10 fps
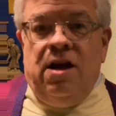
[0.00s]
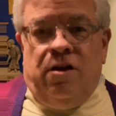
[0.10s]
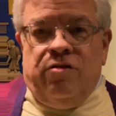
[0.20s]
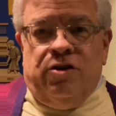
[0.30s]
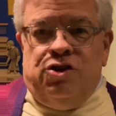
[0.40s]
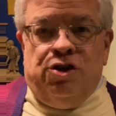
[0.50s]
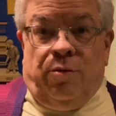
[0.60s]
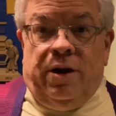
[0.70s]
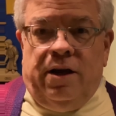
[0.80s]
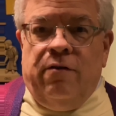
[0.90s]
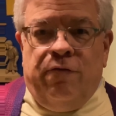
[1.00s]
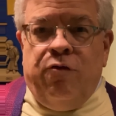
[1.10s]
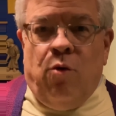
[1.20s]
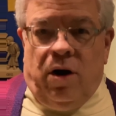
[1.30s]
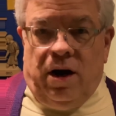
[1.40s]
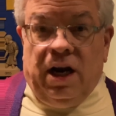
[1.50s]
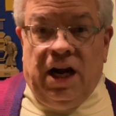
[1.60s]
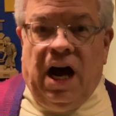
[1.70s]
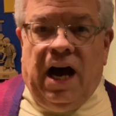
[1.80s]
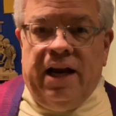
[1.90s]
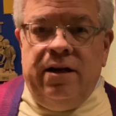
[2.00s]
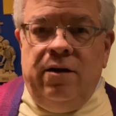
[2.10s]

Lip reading: the jury for God?